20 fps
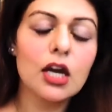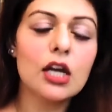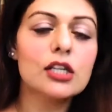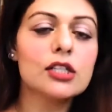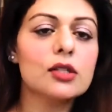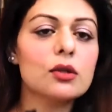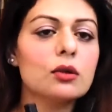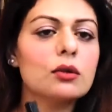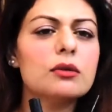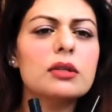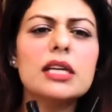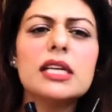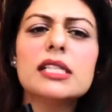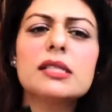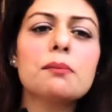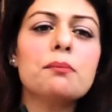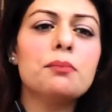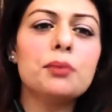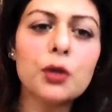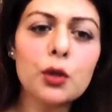So
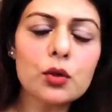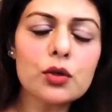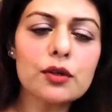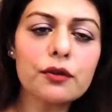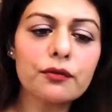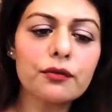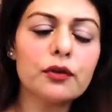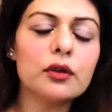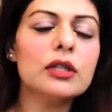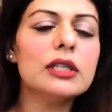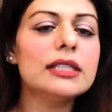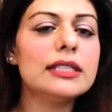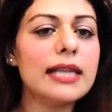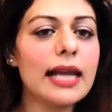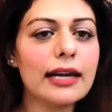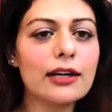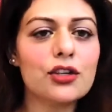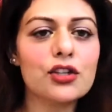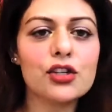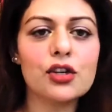it's beautiful,
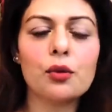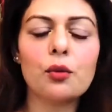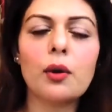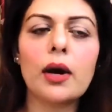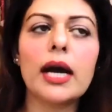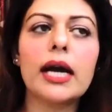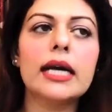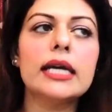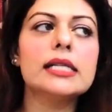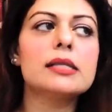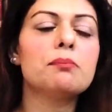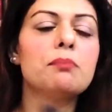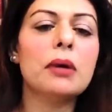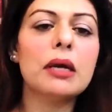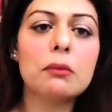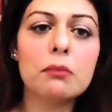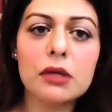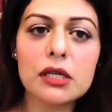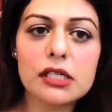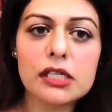texture wise,
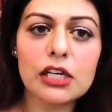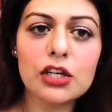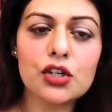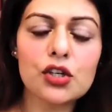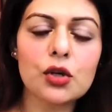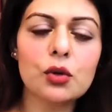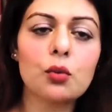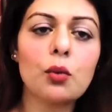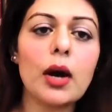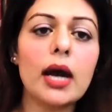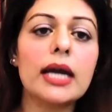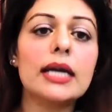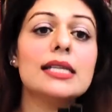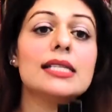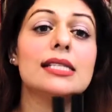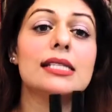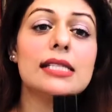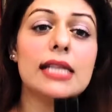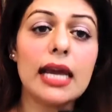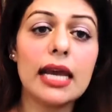pigmentation
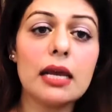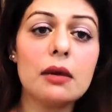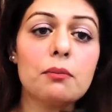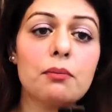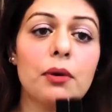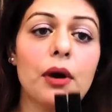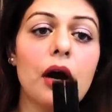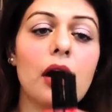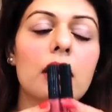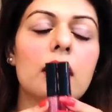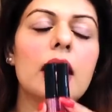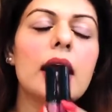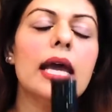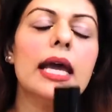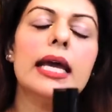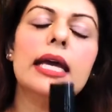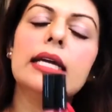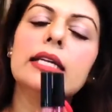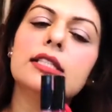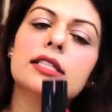wise, staying power
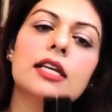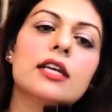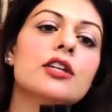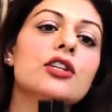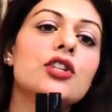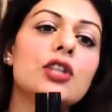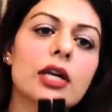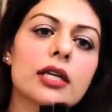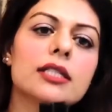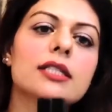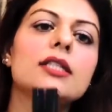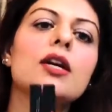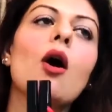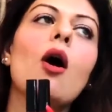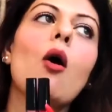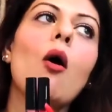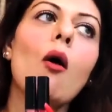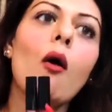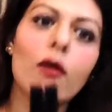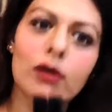is just
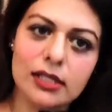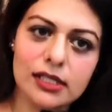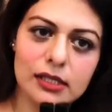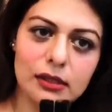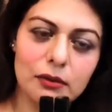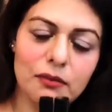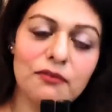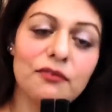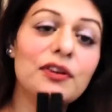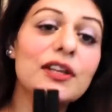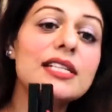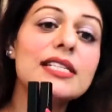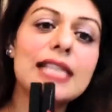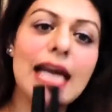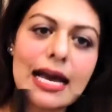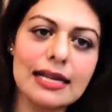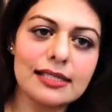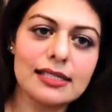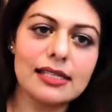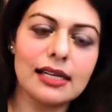awesome,
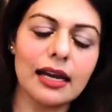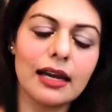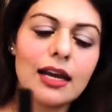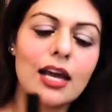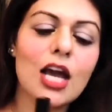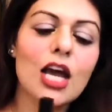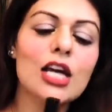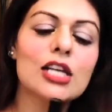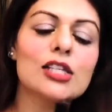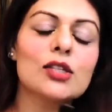fantastic.